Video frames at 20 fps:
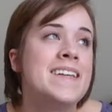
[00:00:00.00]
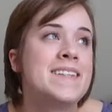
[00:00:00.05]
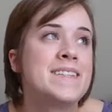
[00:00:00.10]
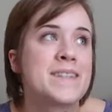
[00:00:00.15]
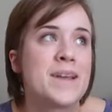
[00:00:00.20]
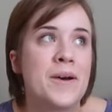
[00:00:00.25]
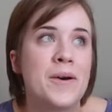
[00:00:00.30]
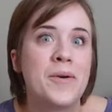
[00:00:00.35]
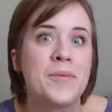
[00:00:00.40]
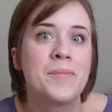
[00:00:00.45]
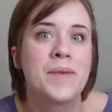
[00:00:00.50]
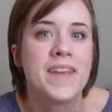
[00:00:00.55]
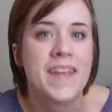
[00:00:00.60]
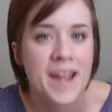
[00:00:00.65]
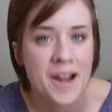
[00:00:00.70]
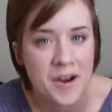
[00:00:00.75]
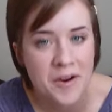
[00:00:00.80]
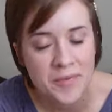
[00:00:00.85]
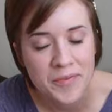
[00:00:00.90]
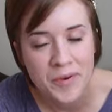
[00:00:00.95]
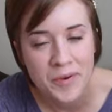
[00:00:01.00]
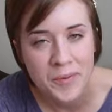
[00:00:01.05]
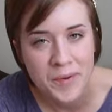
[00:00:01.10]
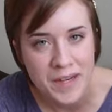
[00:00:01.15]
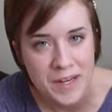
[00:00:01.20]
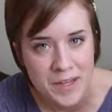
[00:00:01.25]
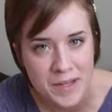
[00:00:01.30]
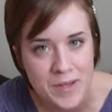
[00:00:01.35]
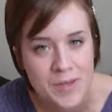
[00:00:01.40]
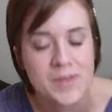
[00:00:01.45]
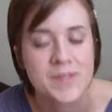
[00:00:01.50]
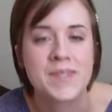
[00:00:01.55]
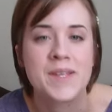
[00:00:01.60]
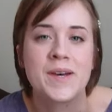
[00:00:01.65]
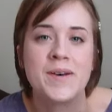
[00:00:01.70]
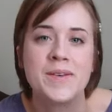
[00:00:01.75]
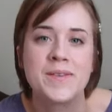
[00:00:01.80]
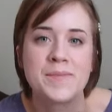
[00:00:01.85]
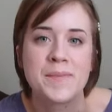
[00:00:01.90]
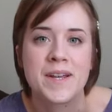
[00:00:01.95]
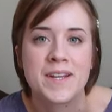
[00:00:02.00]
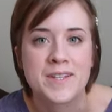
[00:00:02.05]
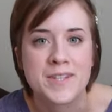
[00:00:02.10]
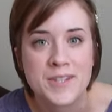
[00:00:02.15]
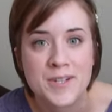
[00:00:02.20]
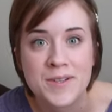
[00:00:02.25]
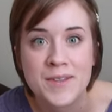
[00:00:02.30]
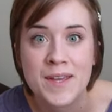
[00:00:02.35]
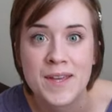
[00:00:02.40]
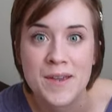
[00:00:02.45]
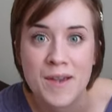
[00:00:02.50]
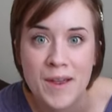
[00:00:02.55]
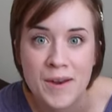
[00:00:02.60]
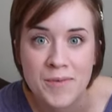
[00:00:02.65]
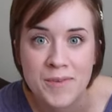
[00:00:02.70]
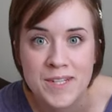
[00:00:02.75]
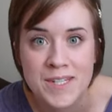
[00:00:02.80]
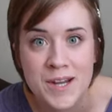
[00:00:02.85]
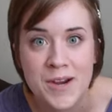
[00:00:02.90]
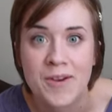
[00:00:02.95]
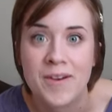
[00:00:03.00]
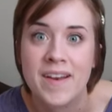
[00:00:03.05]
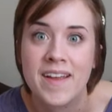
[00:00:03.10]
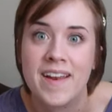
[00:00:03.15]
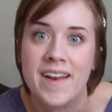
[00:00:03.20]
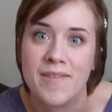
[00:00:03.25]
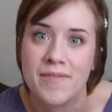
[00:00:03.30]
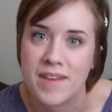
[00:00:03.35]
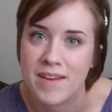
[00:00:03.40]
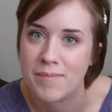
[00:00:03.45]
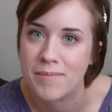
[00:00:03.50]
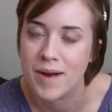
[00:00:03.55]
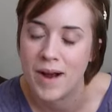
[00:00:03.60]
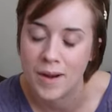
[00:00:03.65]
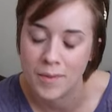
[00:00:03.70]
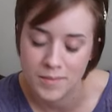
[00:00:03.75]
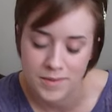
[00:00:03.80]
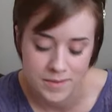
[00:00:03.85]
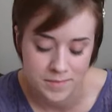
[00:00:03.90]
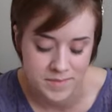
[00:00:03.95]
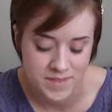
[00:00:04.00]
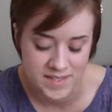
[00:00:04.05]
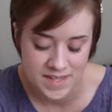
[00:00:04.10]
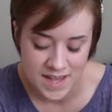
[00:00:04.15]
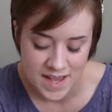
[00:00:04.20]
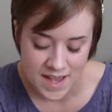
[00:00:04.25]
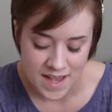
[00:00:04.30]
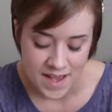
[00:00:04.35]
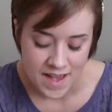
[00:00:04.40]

So be careful when you use those. Make sure that you can return it if you have problems.